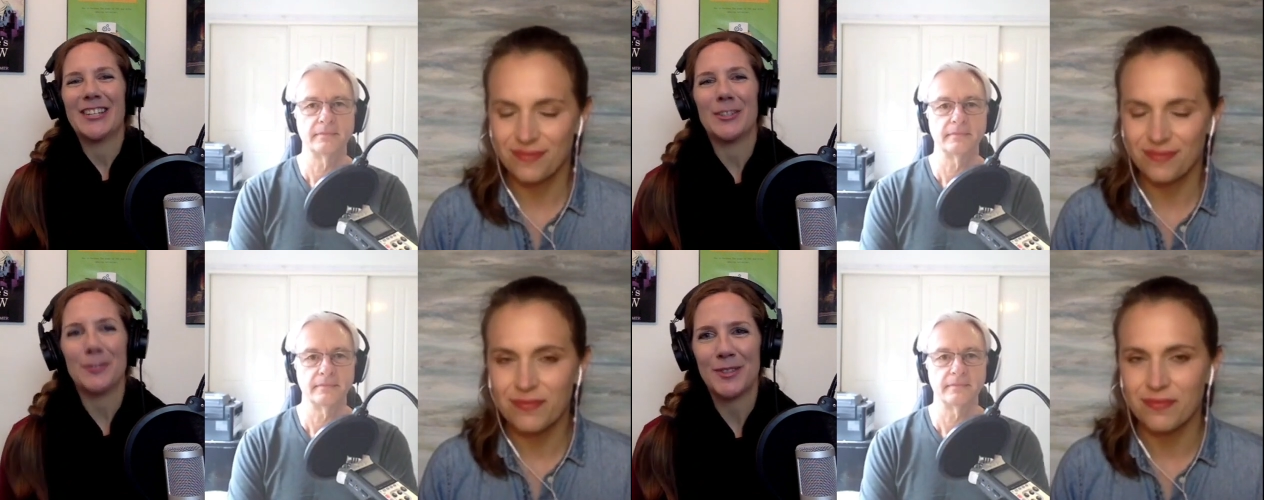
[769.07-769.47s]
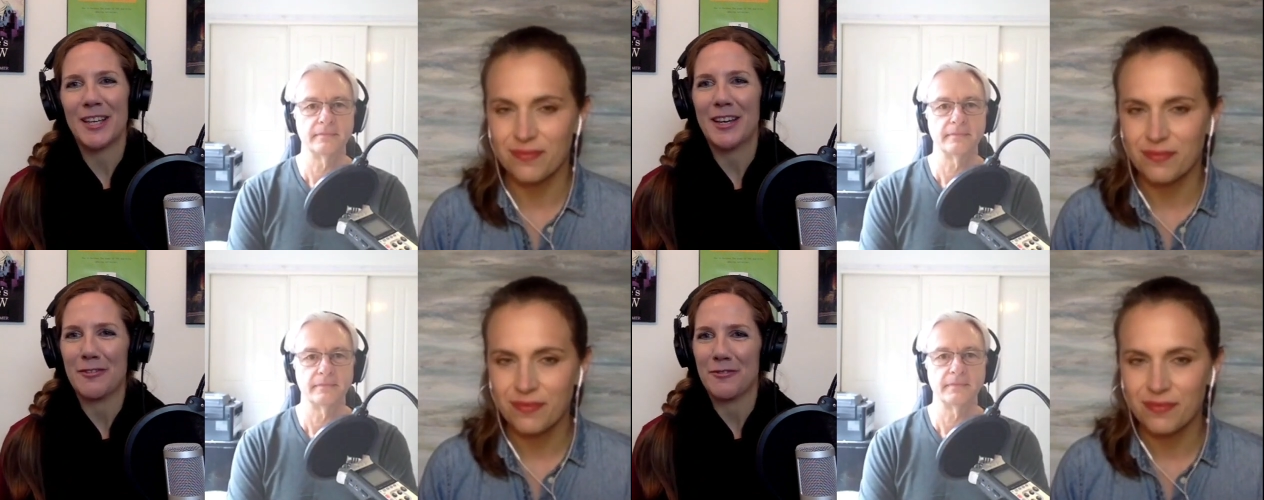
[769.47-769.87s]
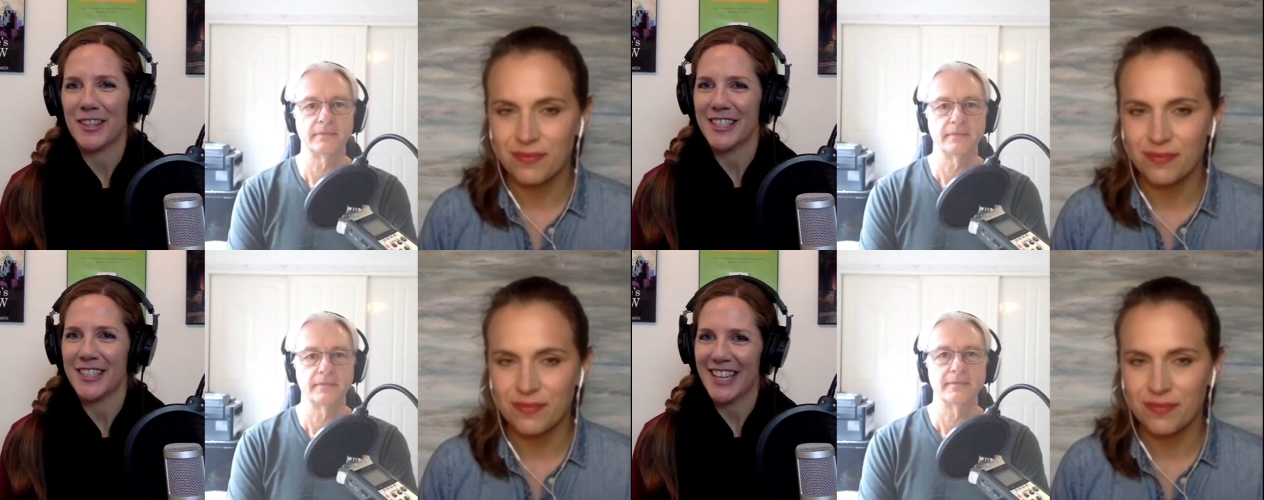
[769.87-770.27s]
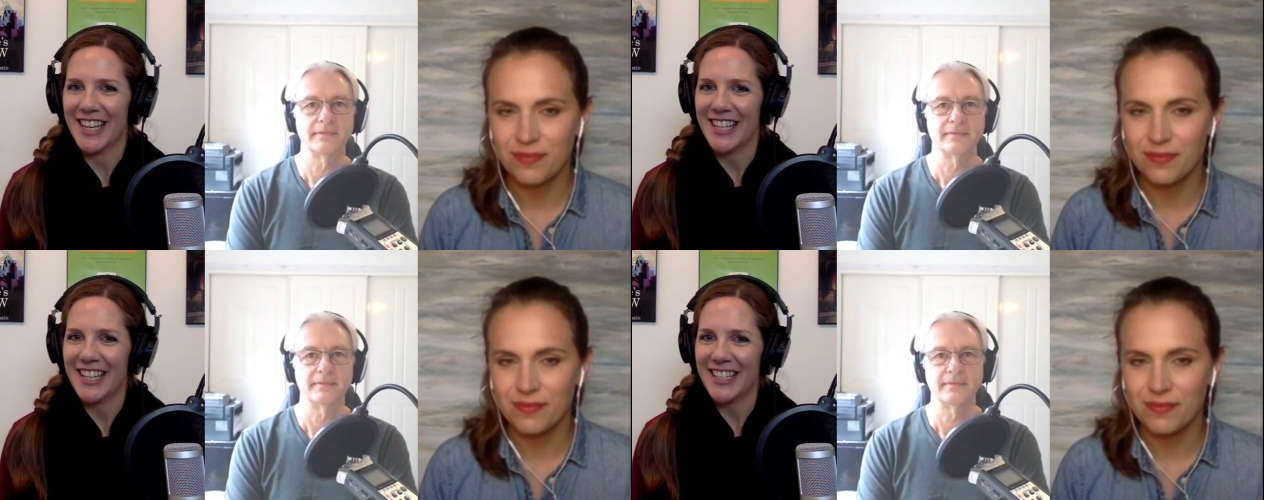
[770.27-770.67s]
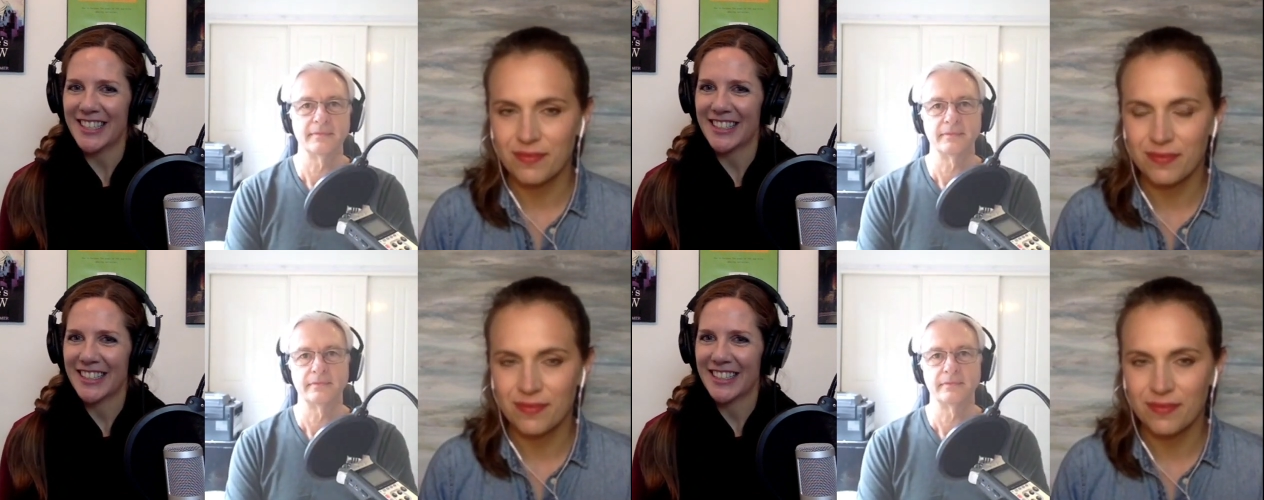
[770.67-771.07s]
Speaker 1: news of the day
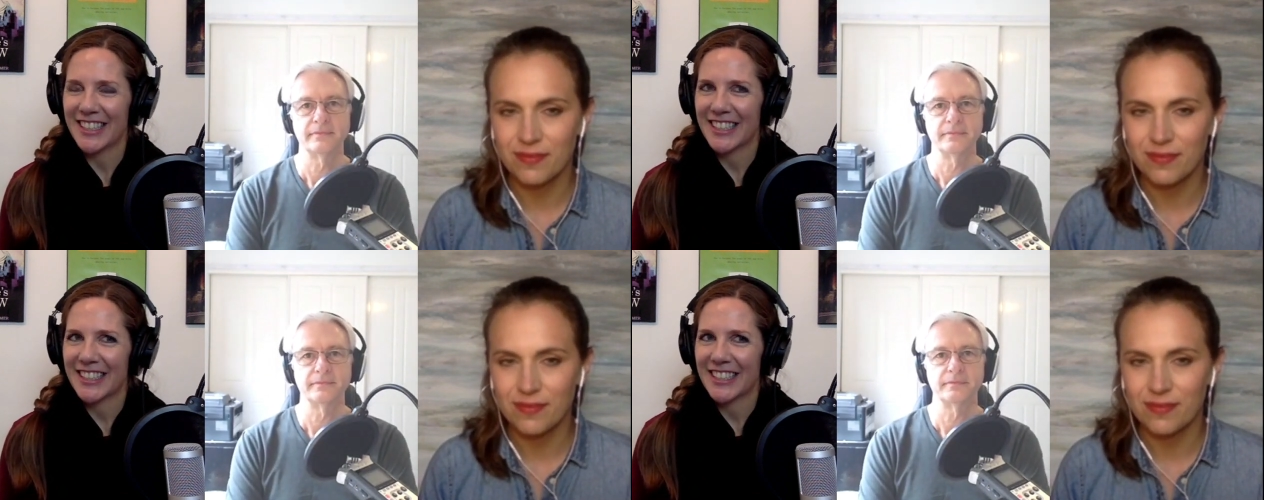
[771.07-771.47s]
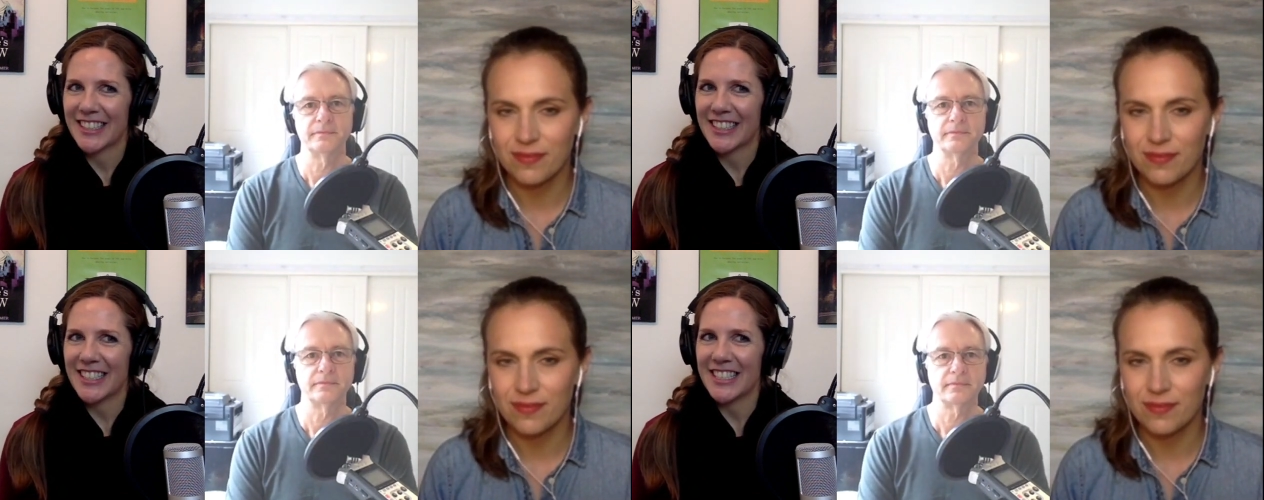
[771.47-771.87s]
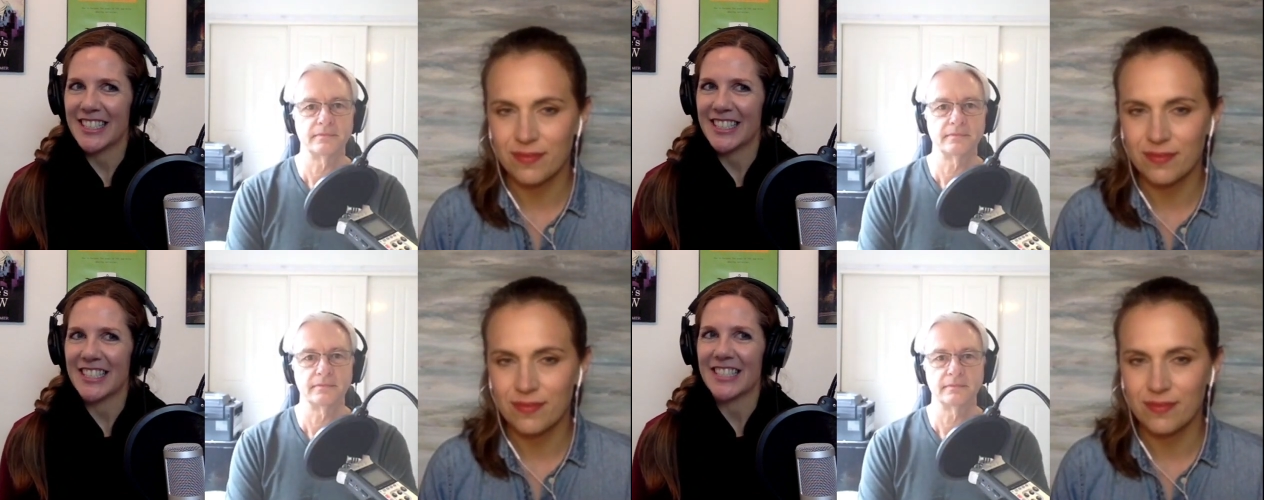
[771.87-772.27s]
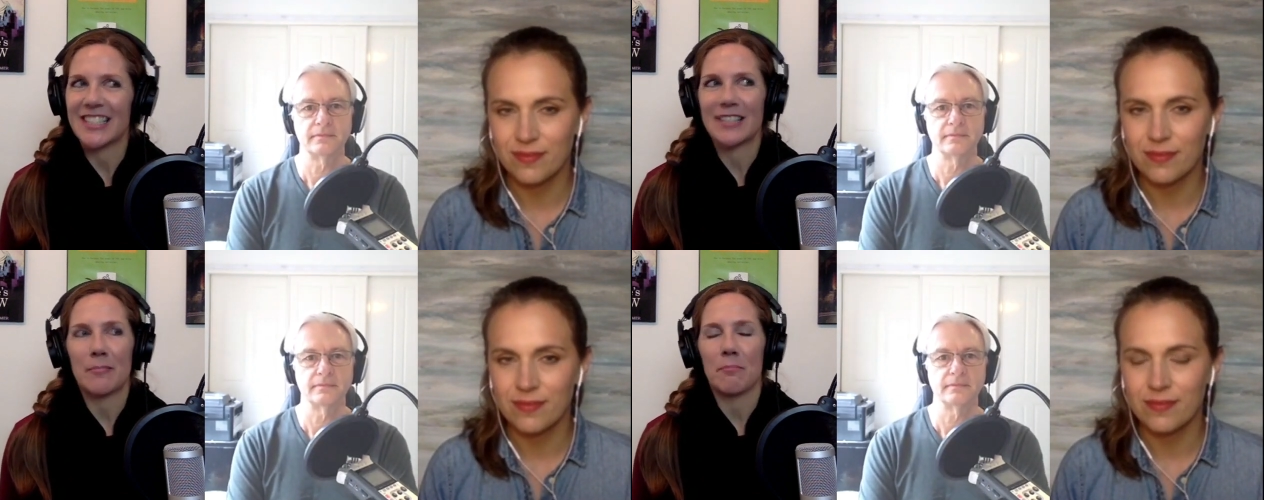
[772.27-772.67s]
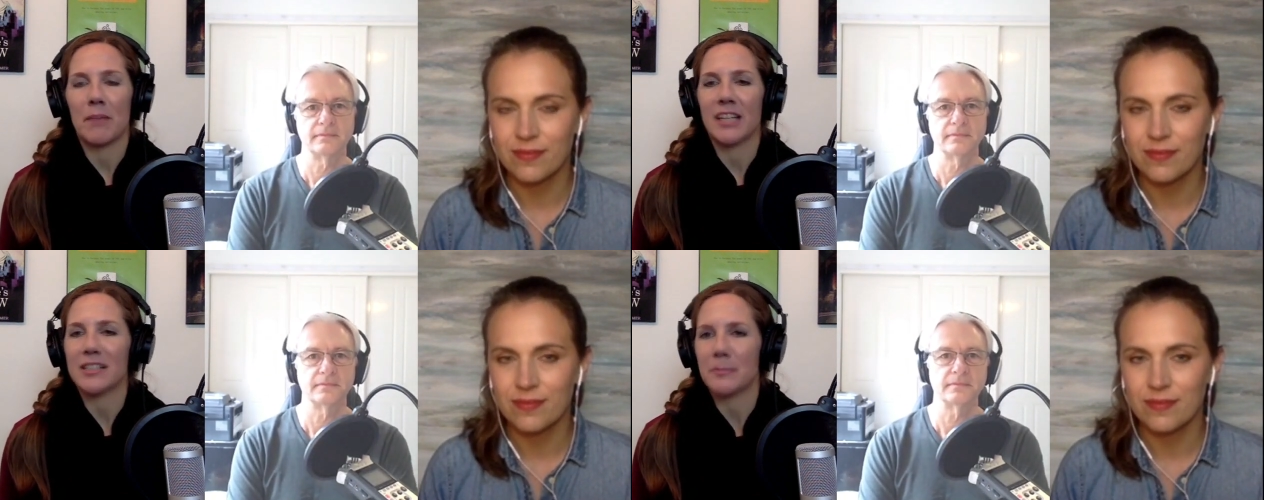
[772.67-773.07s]
is
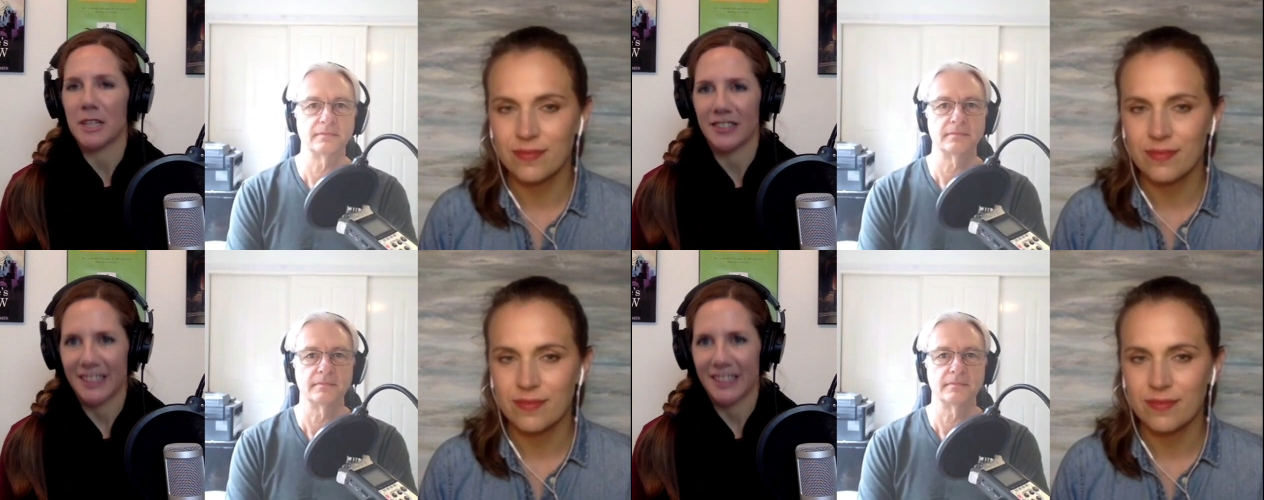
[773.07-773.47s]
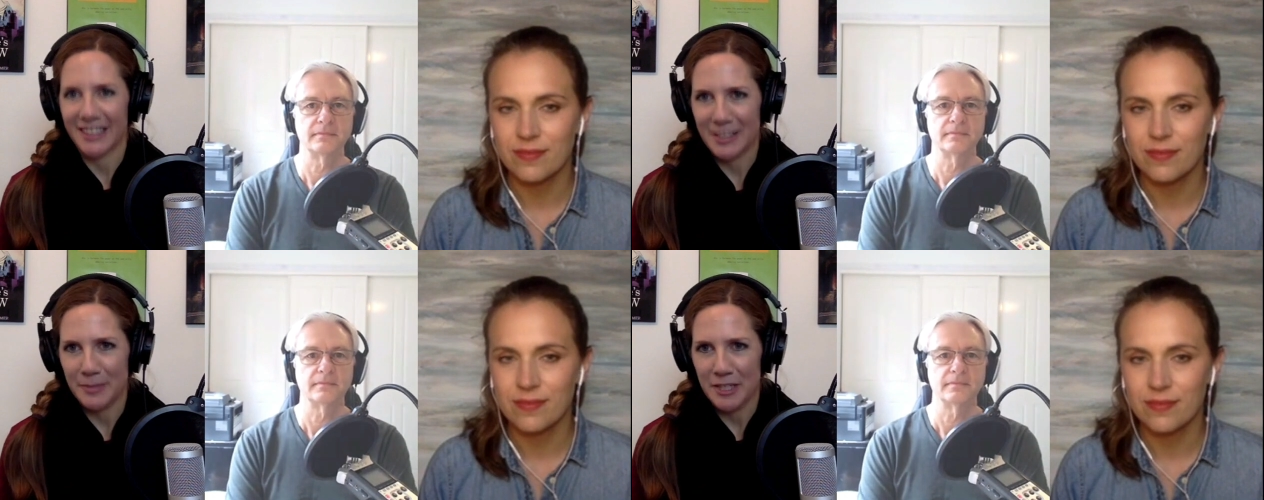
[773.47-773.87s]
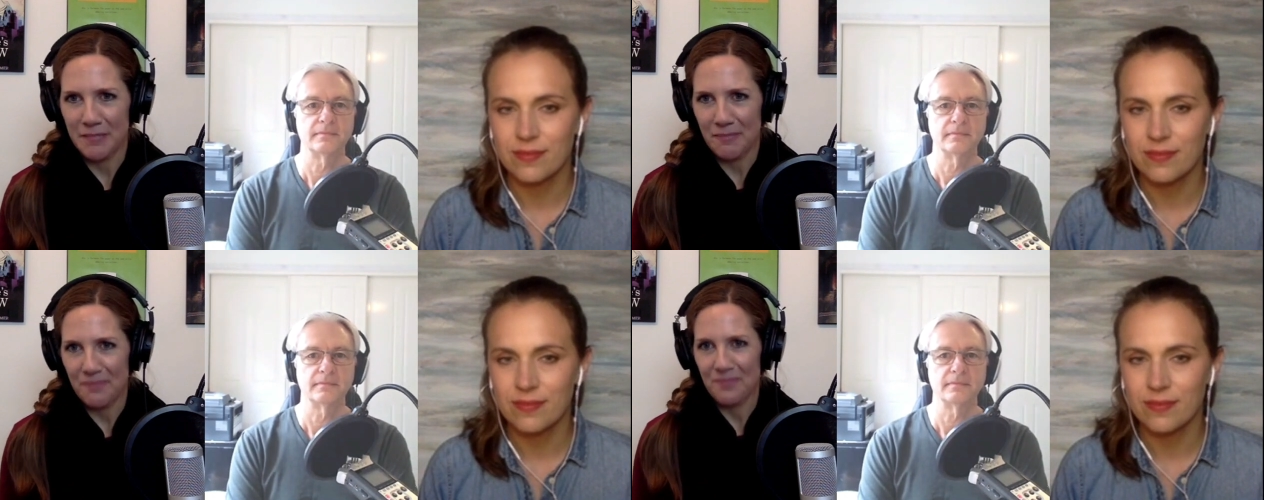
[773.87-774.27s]
mind-boggling to me.